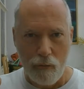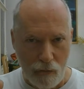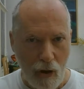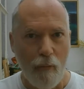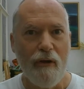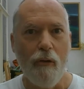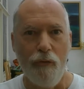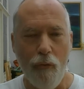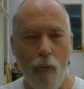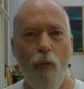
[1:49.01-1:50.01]
going
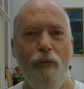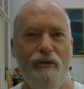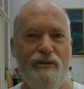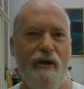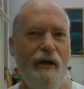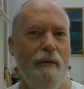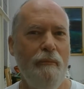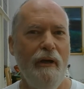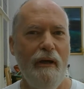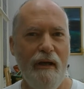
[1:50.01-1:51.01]
on all the time
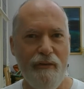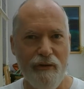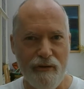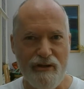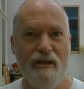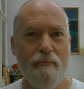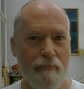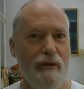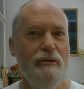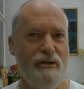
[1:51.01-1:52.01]
in the deep
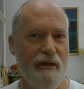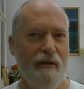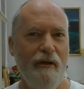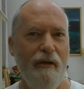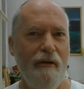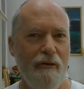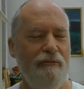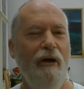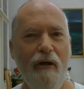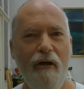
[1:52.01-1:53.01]
music of
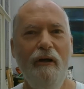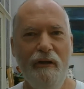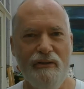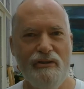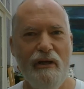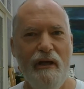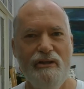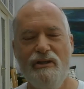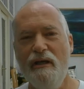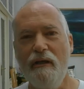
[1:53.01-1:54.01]
our hearts
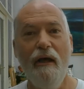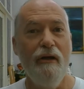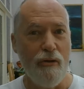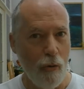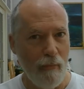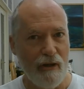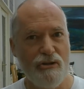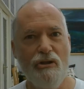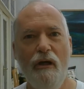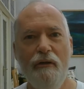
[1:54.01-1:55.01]
saying, you're my
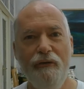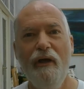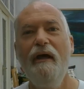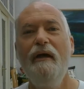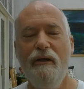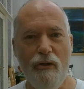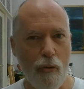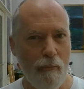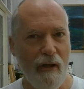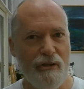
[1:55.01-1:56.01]
child, you're
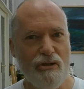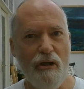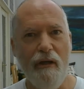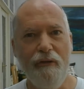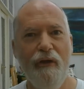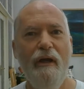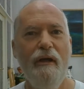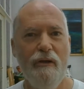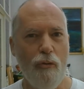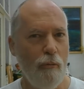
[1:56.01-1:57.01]
my child,
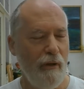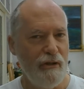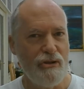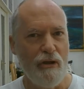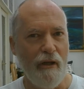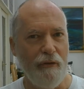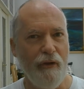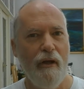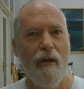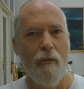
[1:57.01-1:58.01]
you're my child.
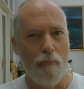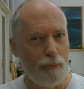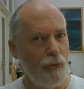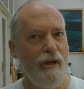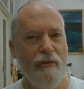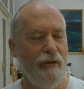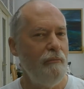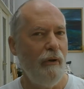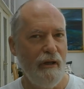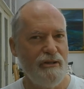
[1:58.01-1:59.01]
Breathe in
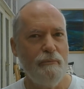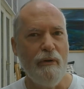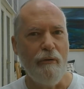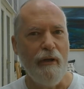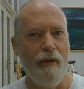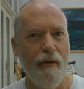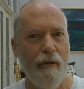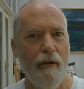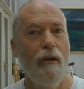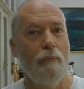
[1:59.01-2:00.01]
my spirit.
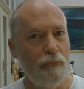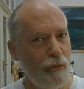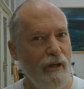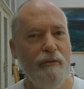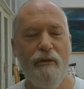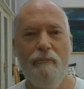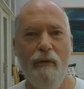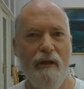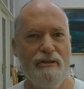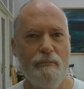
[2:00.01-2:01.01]
Breathe in
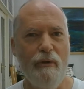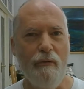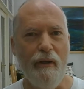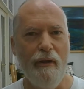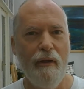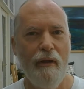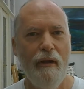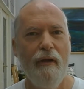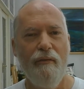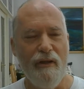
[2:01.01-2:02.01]
my spirit.
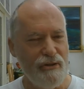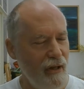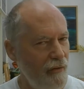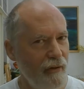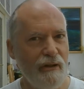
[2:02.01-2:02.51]
There's nothing